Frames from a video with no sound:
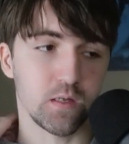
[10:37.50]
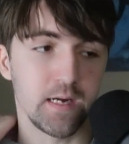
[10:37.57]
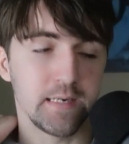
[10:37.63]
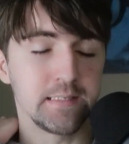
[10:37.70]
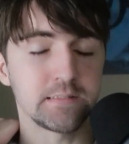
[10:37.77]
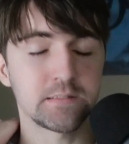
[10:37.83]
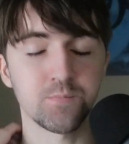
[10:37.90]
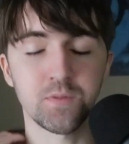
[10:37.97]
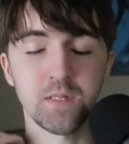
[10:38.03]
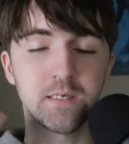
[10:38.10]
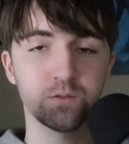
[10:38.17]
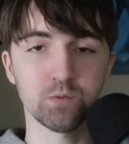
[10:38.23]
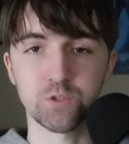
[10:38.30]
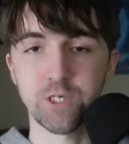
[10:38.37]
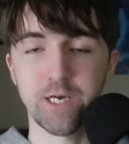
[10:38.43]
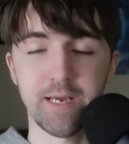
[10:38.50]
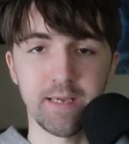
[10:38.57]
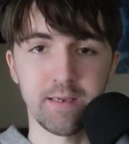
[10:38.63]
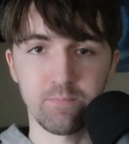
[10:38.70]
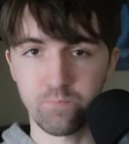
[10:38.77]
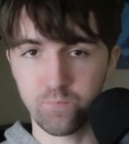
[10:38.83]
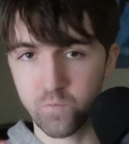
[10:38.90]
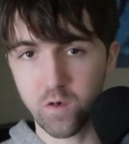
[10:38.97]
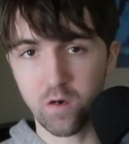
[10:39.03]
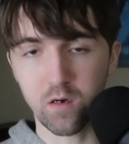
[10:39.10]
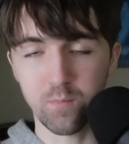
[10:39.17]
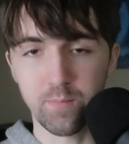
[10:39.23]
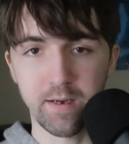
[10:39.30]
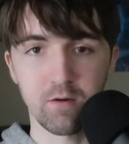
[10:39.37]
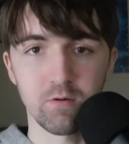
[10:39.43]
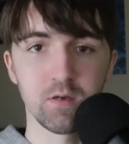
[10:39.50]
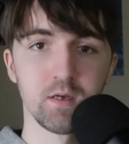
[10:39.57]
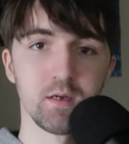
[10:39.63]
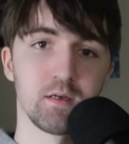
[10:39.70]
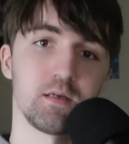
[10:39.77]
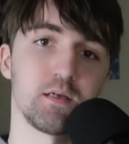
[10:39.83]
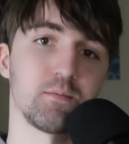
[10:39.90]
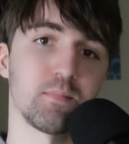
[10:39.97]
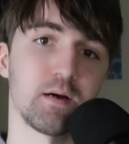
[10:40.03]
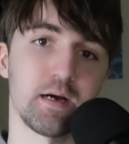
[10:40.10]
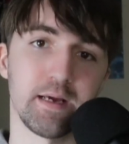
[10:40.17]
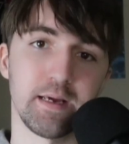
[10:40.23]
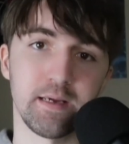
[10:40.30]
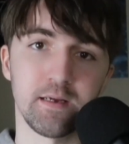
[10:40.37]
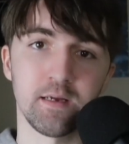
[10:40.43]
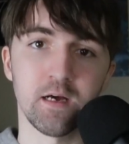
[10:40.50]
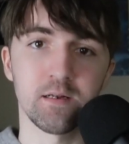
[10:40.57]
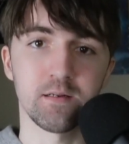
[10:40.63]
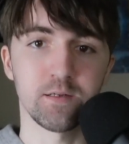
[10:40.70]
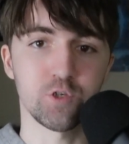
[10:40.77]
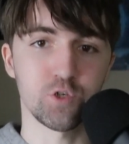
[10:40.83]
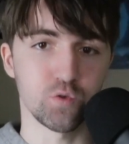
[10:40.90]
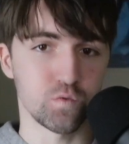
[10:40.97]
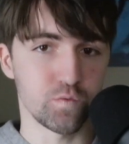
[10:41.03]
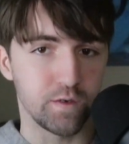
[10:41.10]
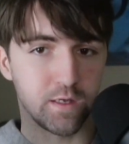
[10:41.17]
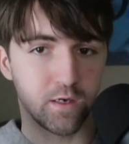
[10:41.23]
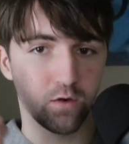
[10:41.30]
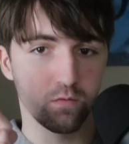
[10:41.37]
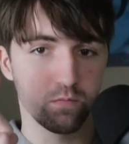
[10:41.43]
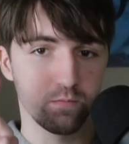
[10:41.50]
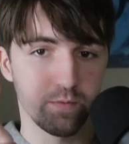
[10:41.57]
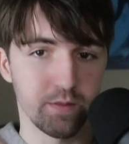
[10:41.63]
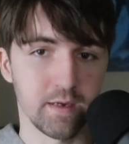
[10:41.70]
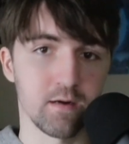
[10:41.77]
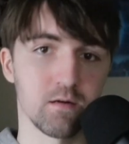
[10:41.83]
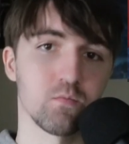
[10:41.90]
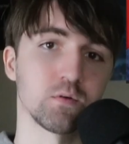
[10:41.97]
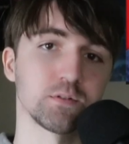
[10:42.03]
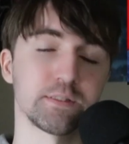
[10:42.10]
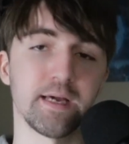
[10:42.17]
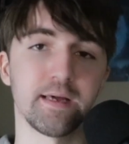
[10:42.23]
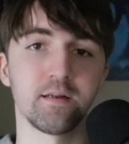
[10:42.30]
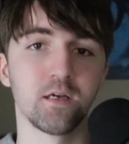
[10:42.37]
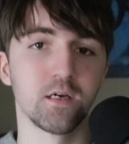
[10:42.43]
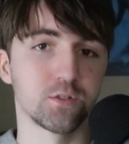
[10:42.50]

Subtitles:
some things which I talk about in my gut issues video there, once again.